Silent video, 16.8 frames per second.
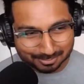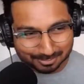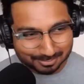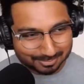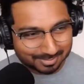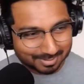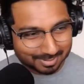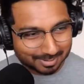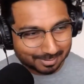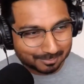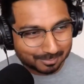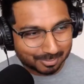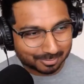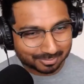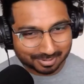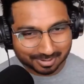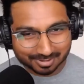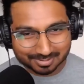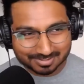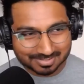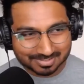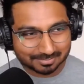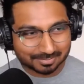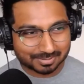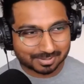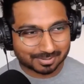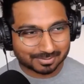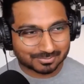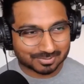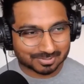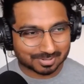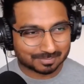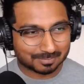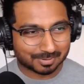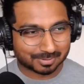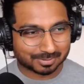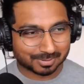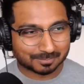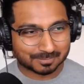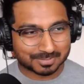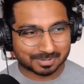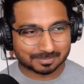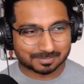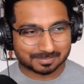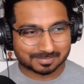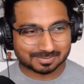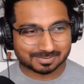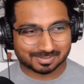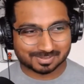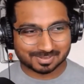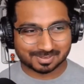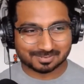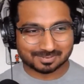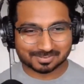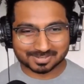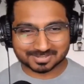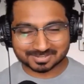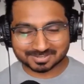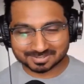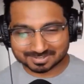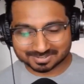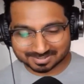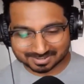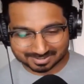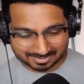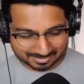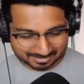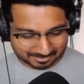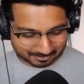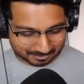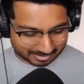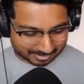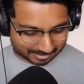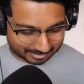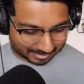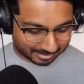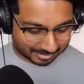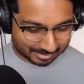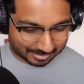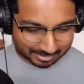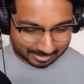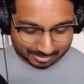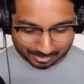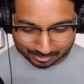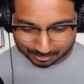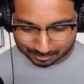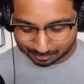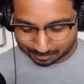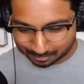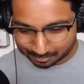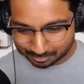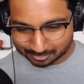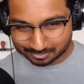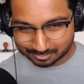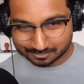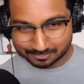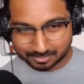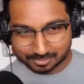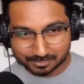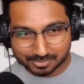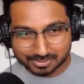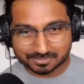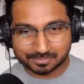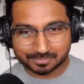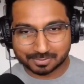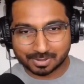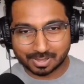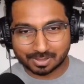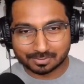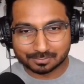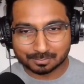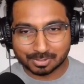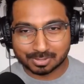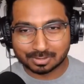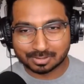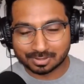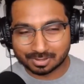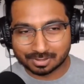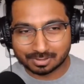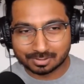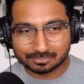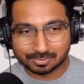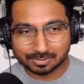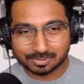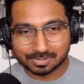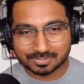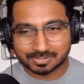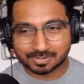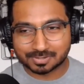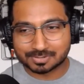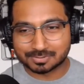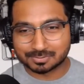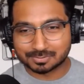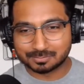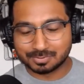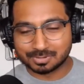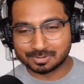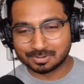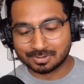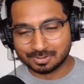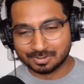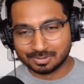you hear me okay? Is everything? Just give me a thumbs up. Everything's good. Well, thank you all very much for having me. I am very excited to be